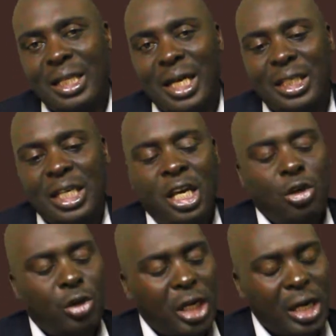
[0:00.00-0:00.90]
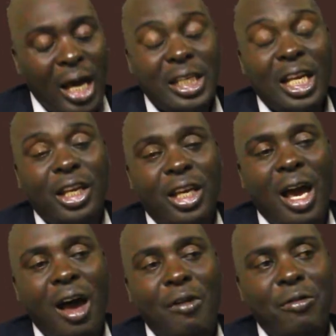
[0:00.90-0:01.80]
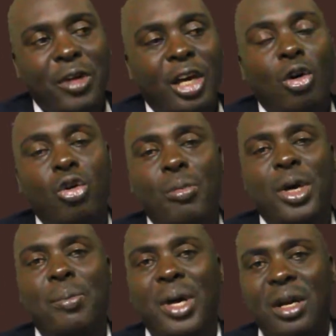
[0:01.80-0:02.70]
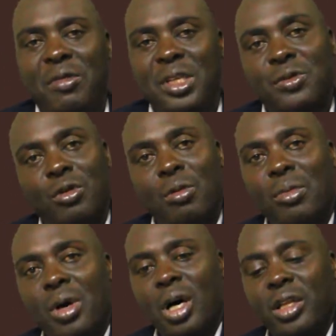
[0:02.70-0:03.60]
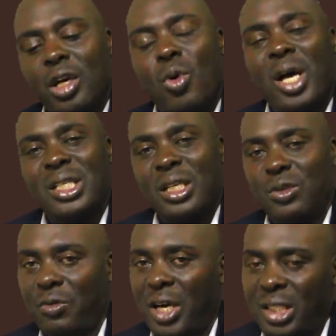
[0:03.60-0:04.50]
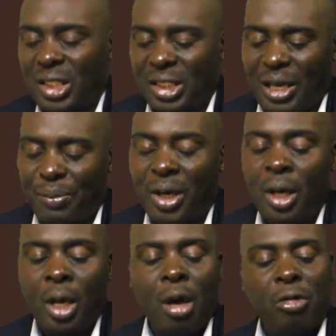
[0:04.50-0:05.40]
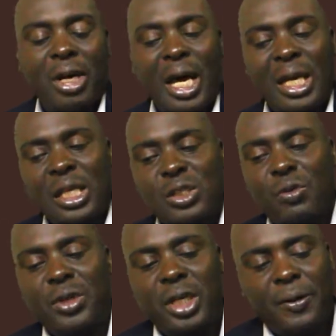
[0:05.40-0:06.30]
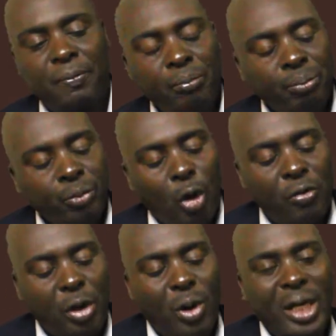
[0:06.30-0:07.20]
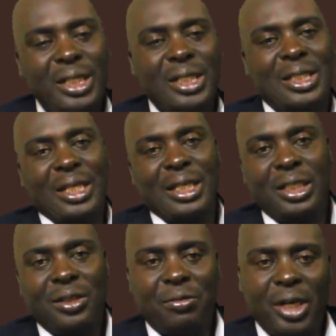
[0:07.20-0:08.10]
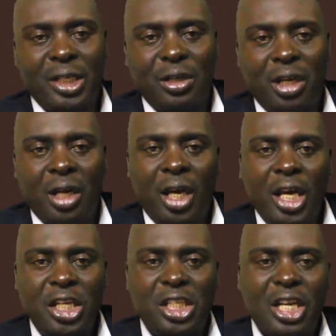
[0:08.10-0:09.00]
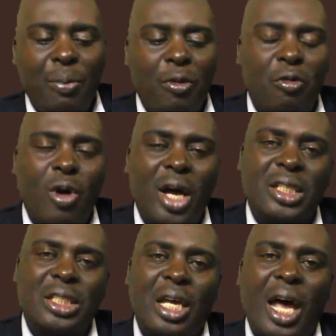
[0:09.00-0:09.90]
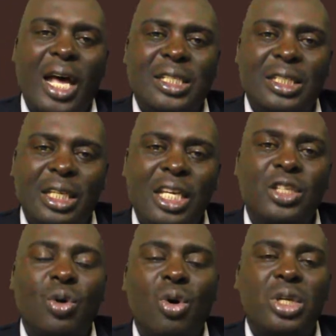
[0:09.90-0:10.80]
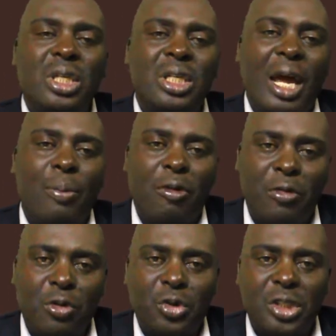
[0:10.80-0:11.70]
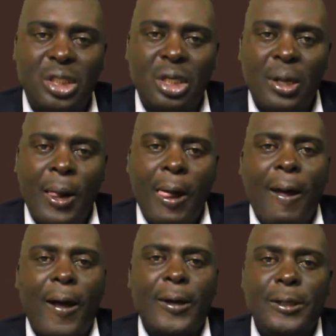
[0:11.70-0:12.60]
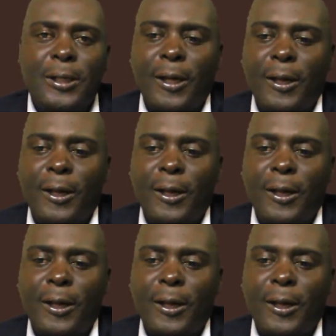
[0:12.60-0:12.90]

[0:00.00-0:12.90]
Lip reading: that you can actually have economic benefits from the quartz that you find in Zambia, regardless of the qualities that are different. Each type of quartz has its own type of use. And